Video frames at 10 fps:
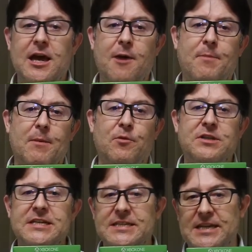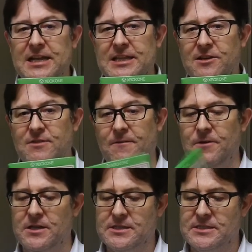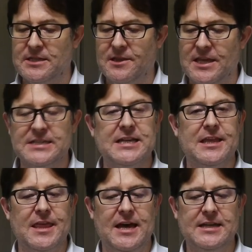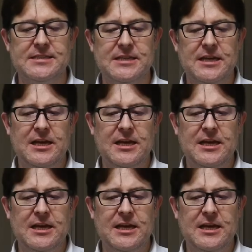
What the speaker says: a bit more detail in the graphics and things like that.